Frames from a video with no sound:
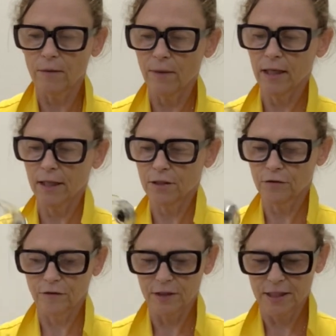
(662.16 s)
my
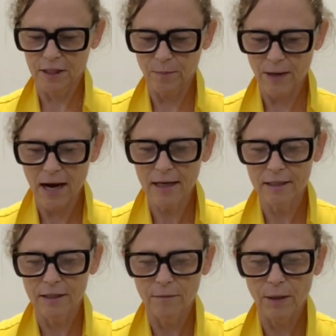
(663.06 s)
electrophoresis
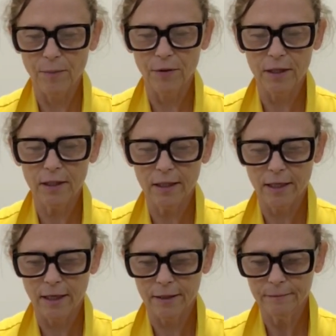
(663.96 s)
box by putting the lid
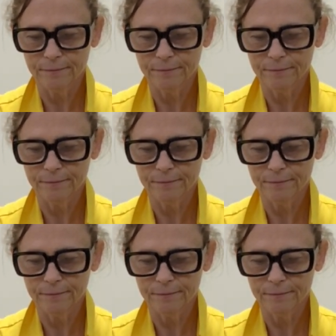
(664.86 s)
on.